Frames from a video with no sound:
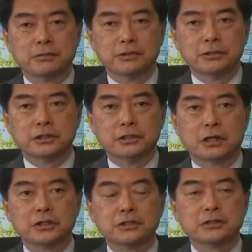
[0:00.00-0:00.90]
which is the
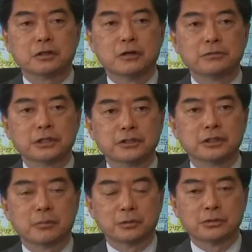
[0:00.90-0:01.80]
largest of such
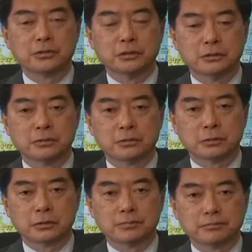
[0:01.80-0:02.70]
numbers in the world.